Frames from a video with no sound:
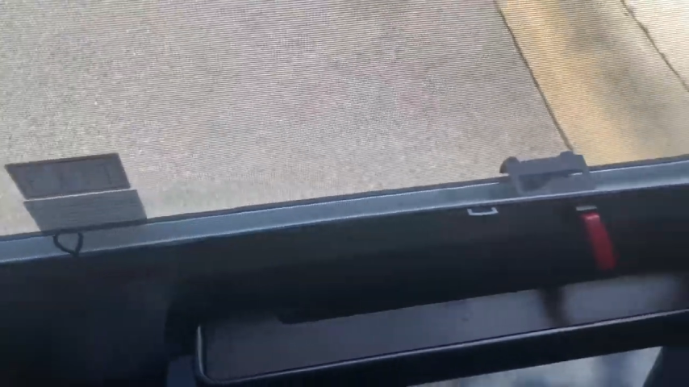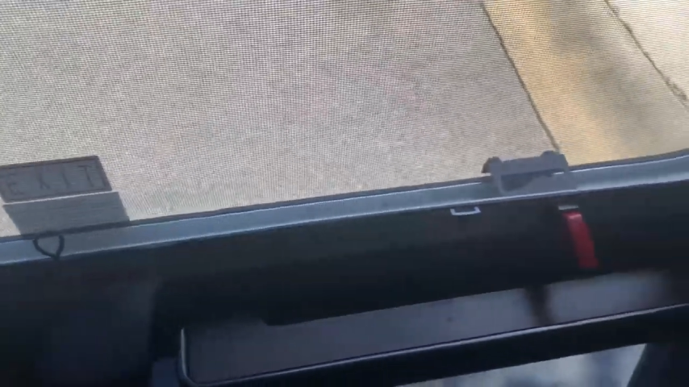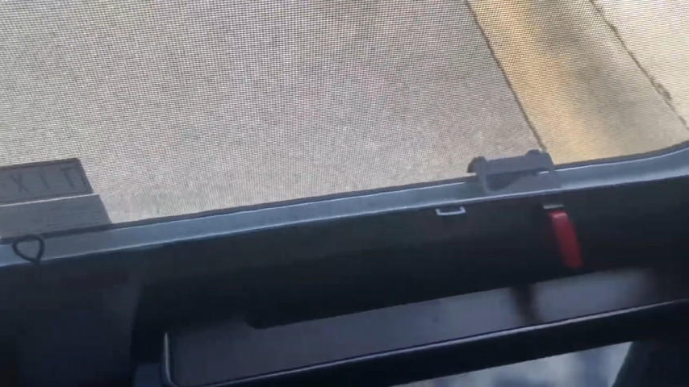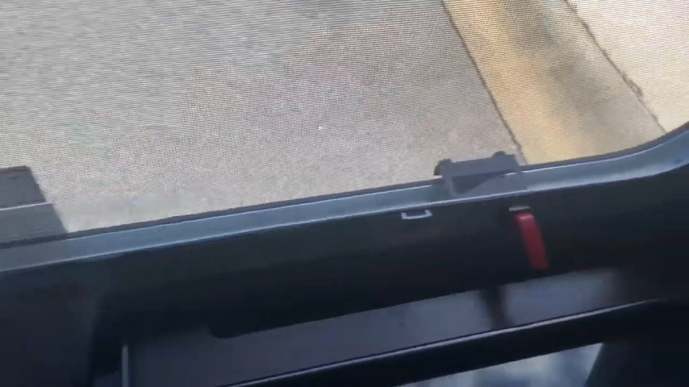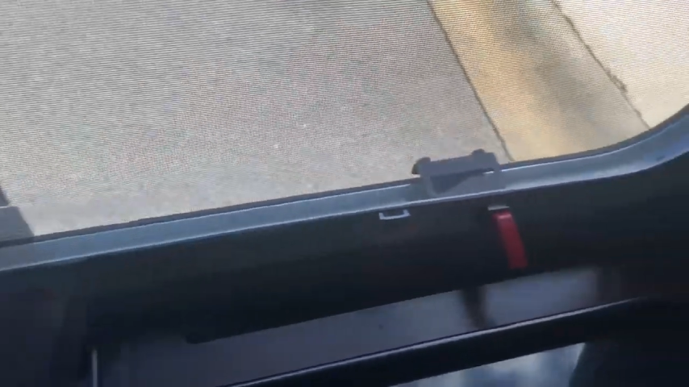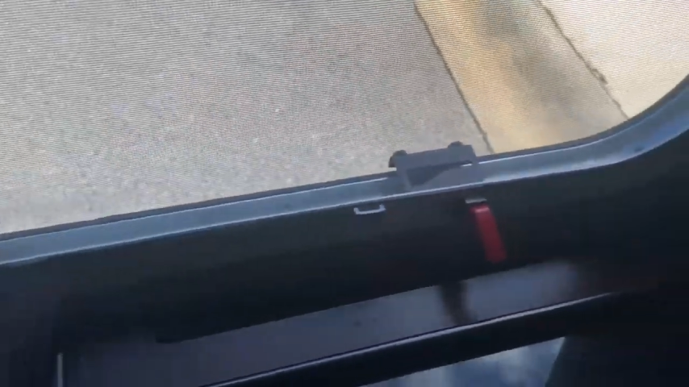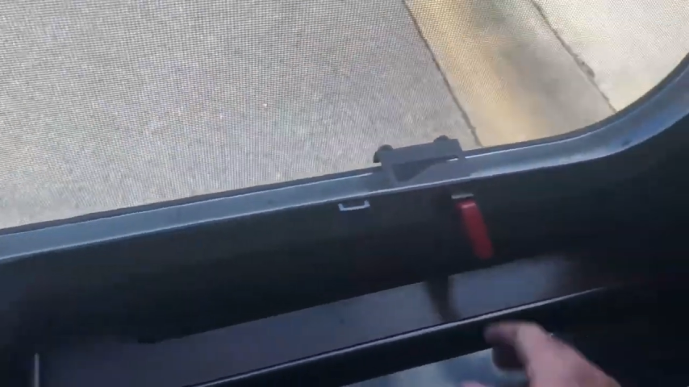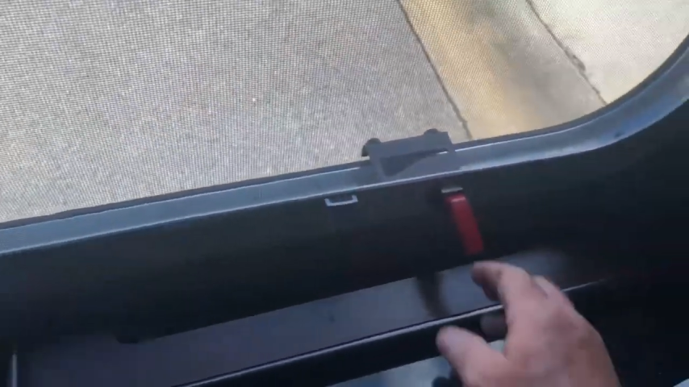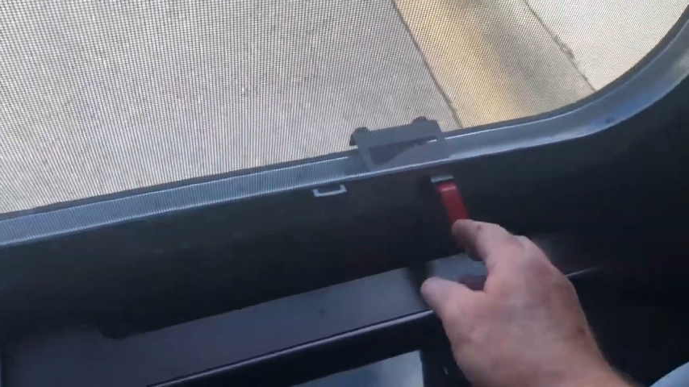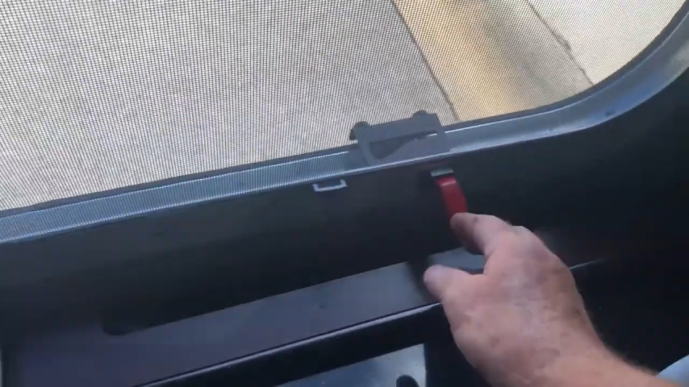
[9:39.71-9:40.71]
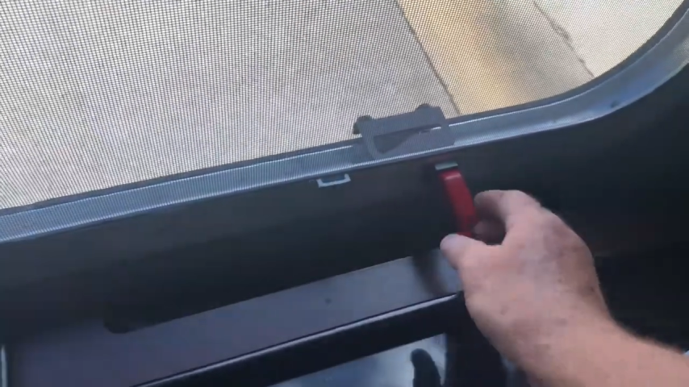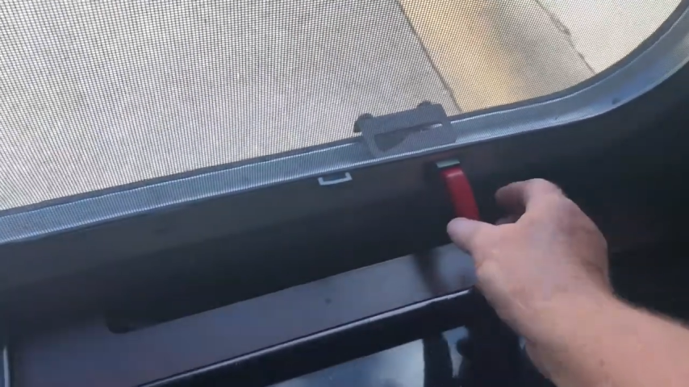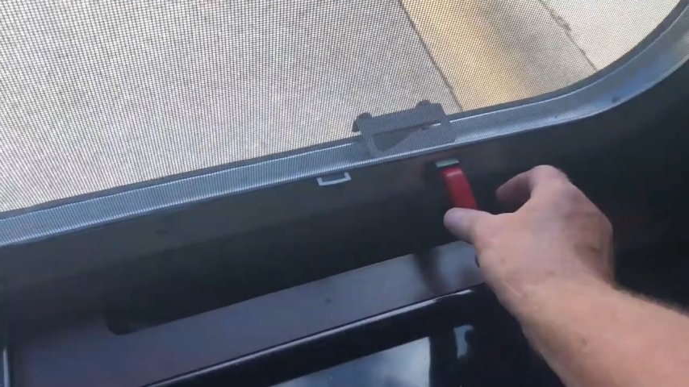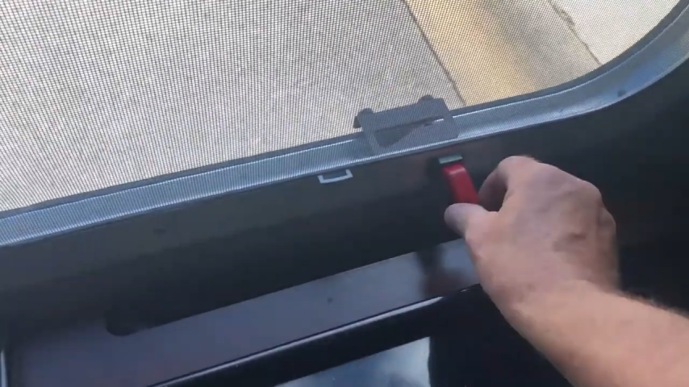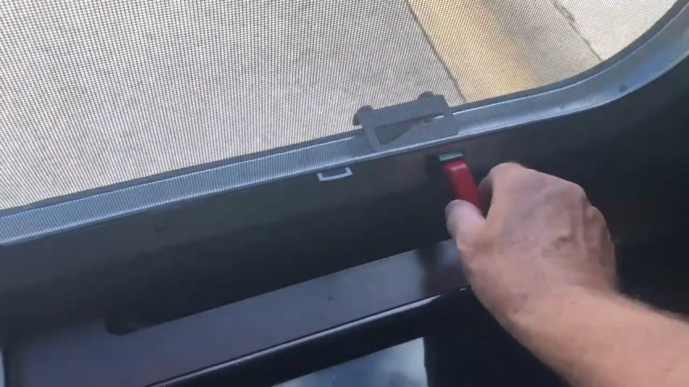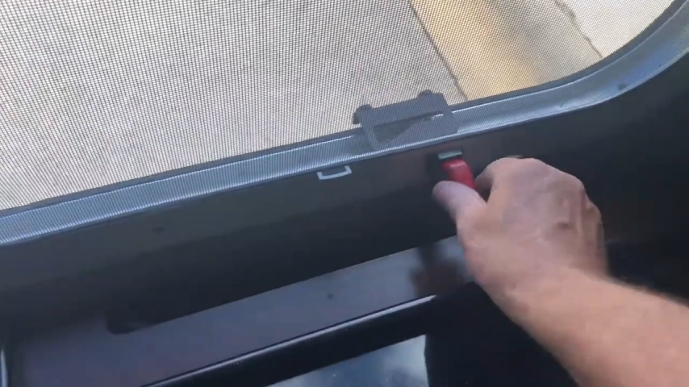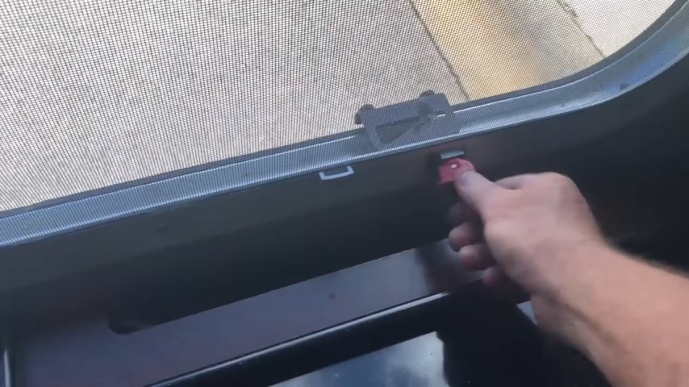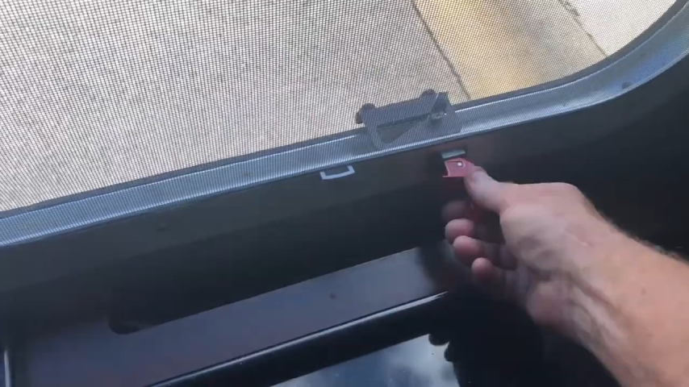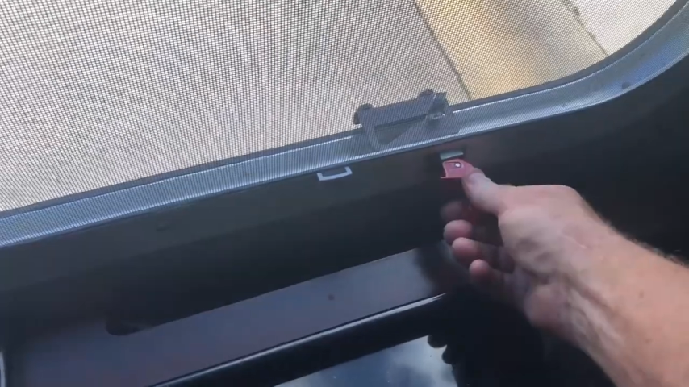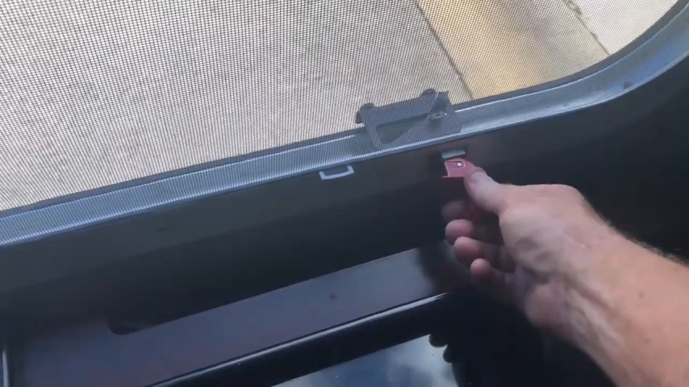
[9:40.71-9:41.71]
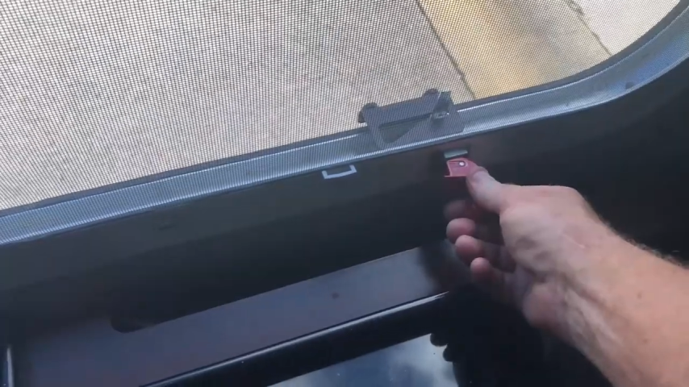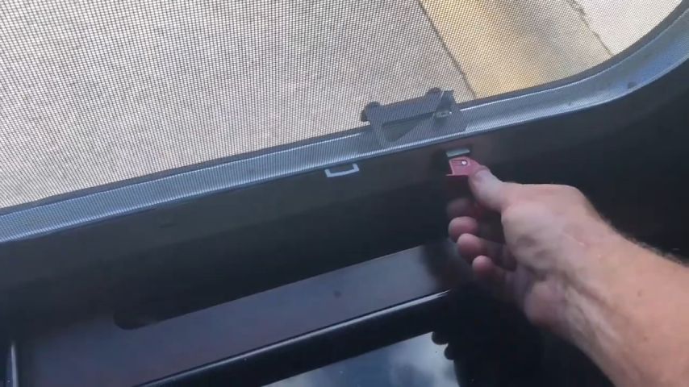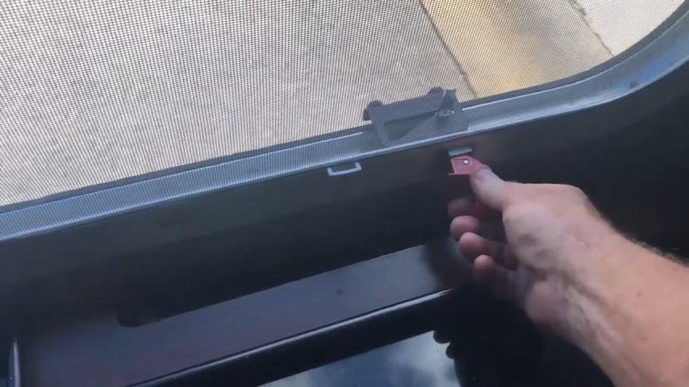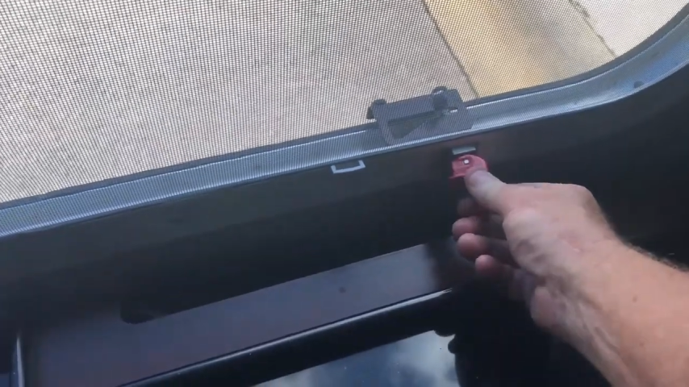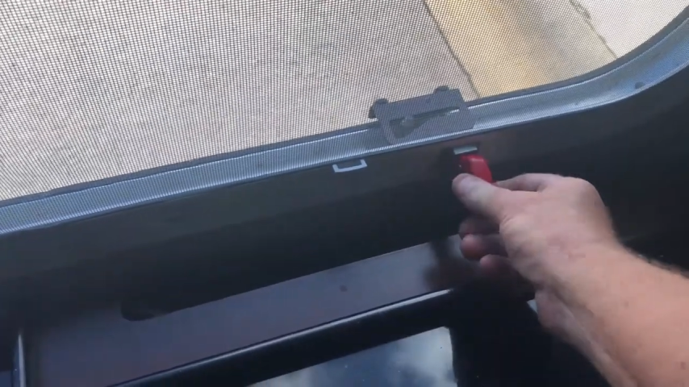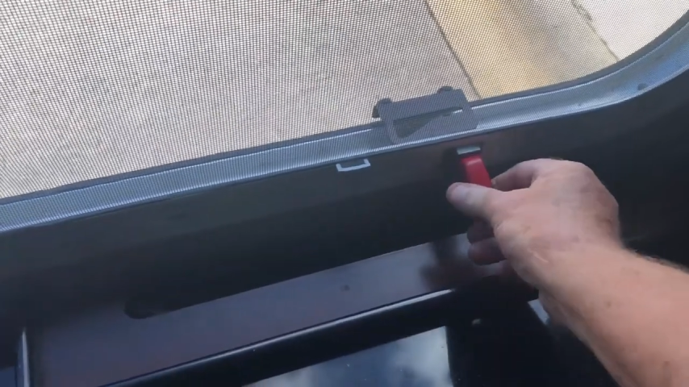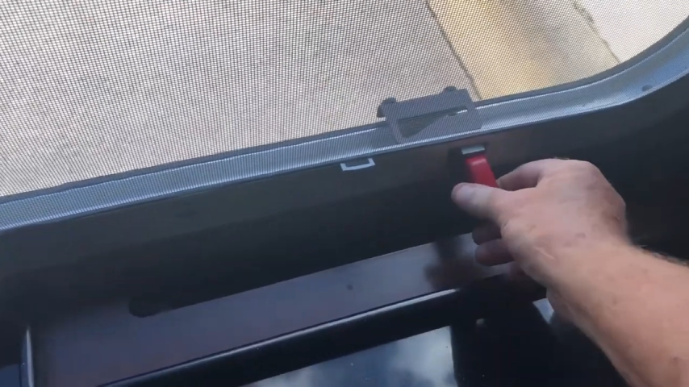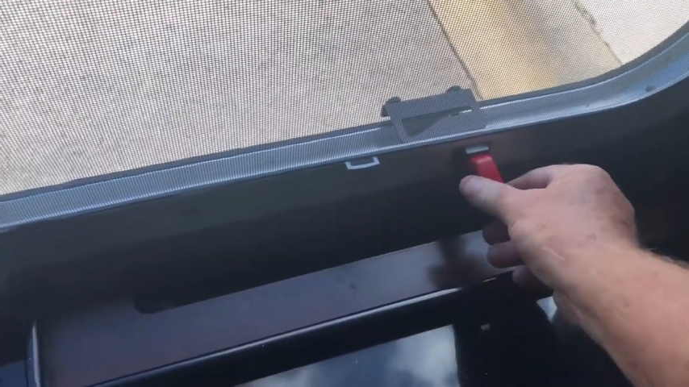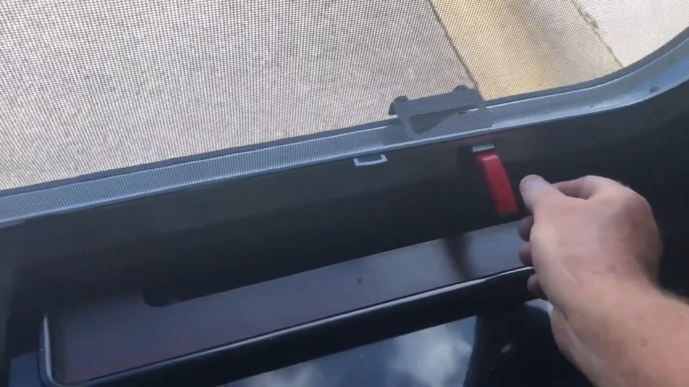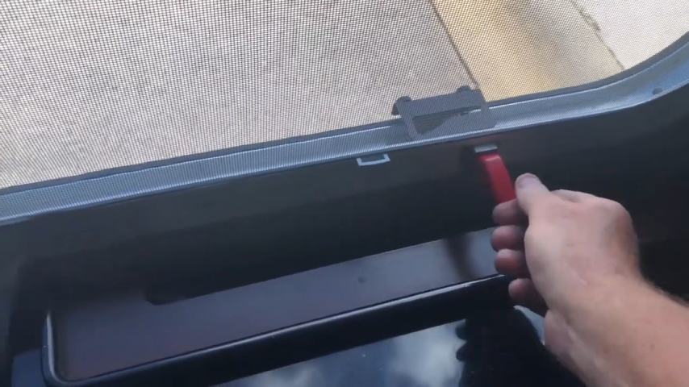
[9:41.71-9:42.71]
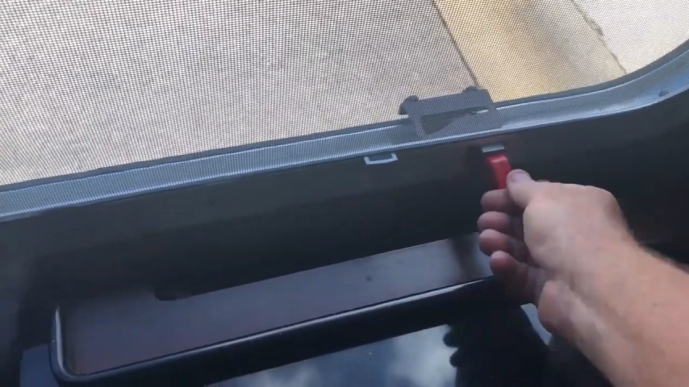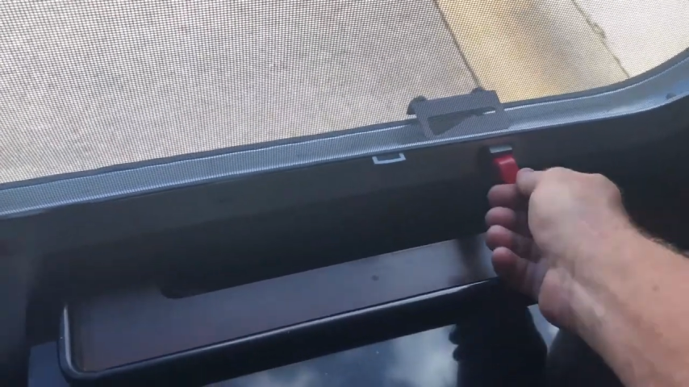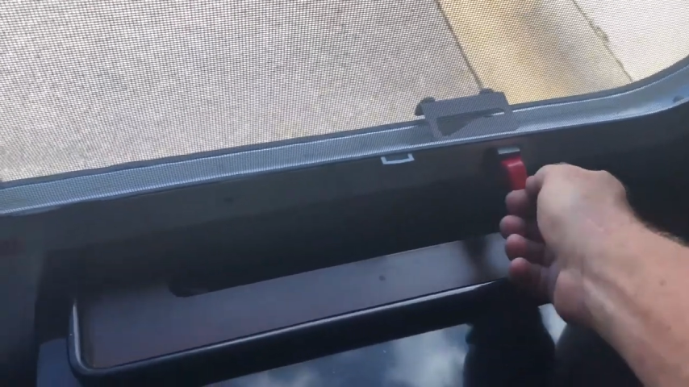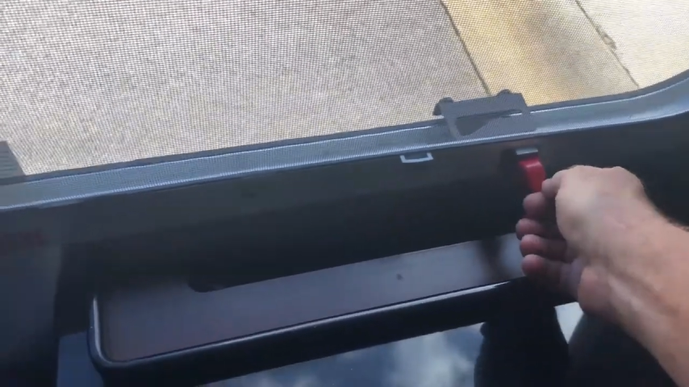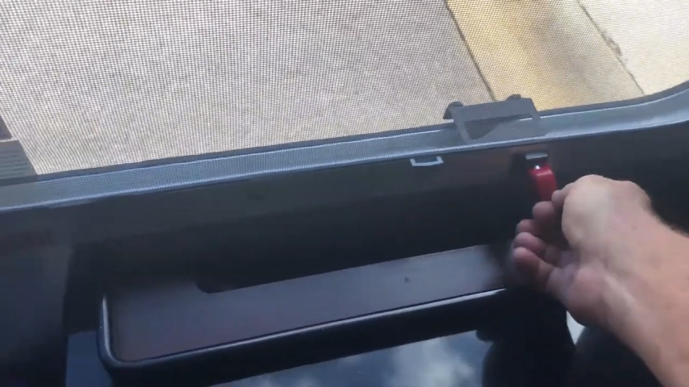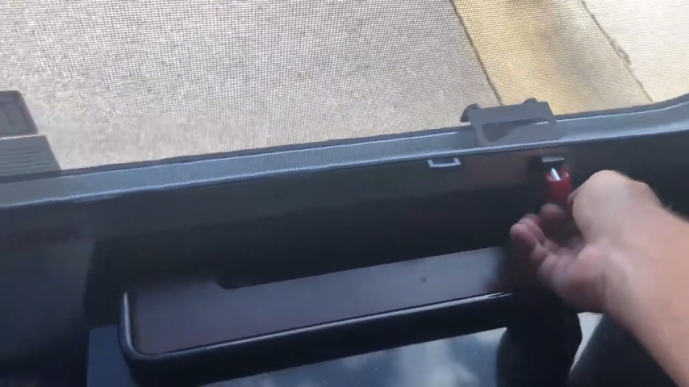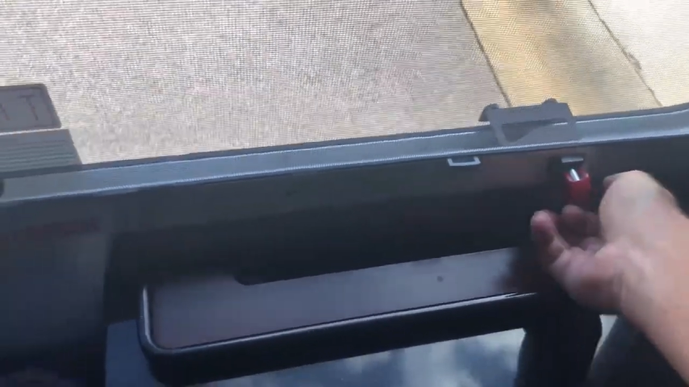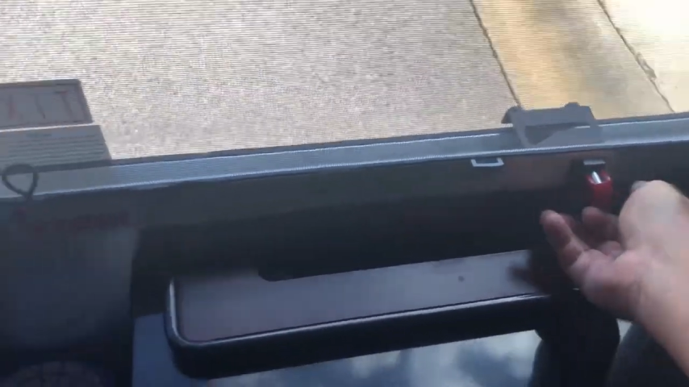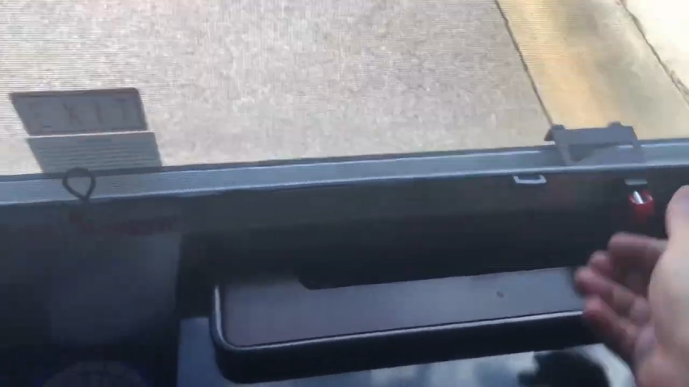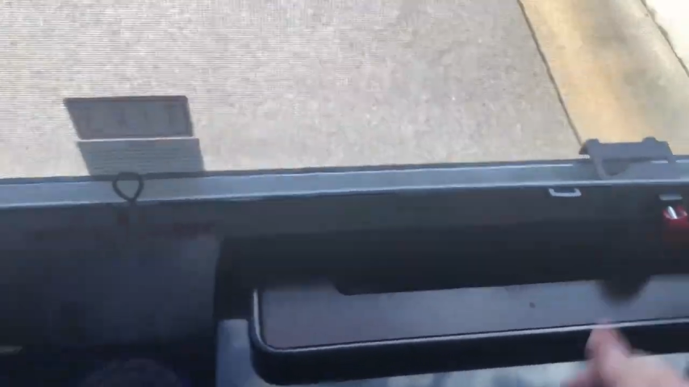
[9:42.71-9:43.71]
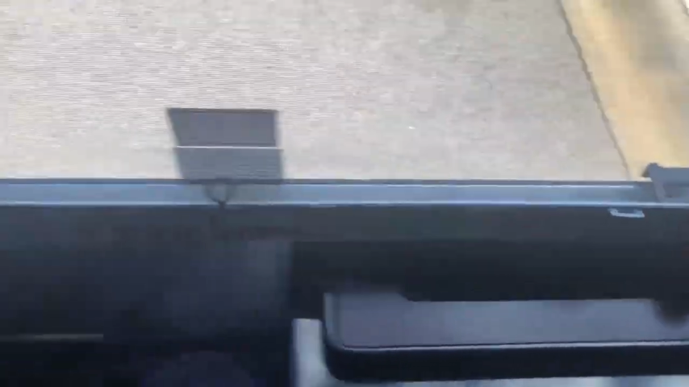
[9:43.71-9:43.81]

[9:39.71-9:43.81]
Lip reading: [unreadable: no face in view]